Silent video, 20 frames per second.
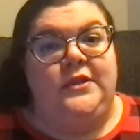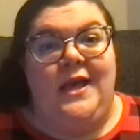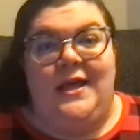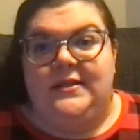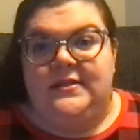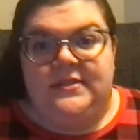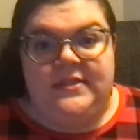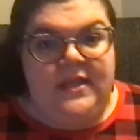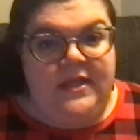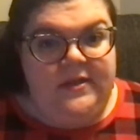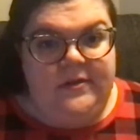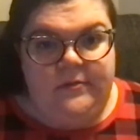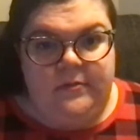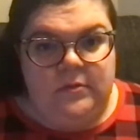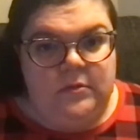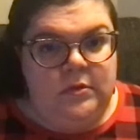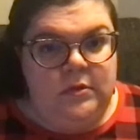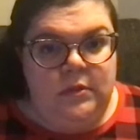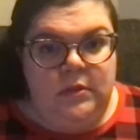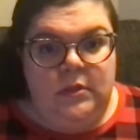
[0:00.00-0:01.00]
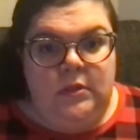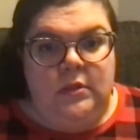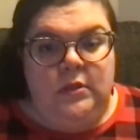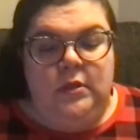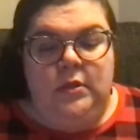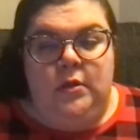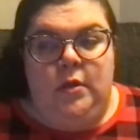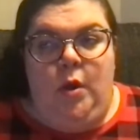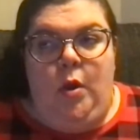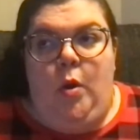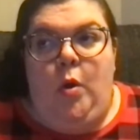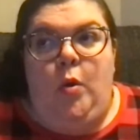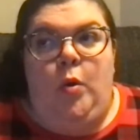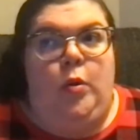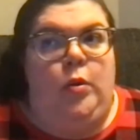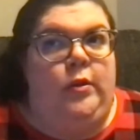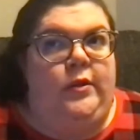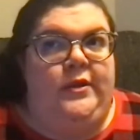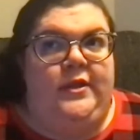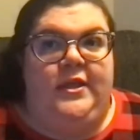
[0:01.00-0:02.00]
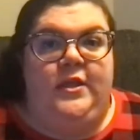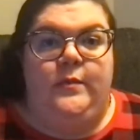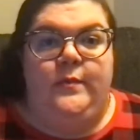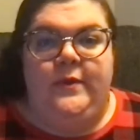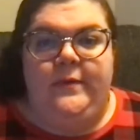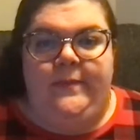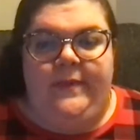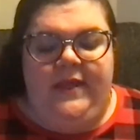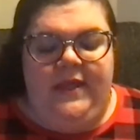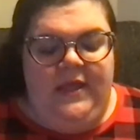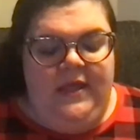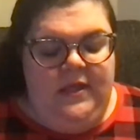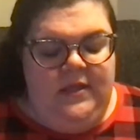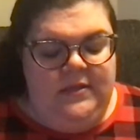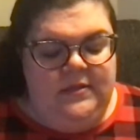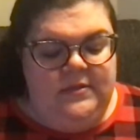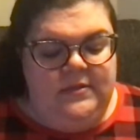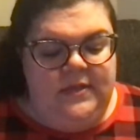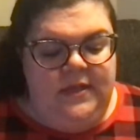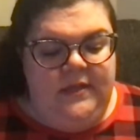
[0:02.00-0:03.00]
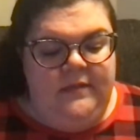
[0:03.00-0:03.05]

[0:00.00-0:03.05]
less than whole human beings.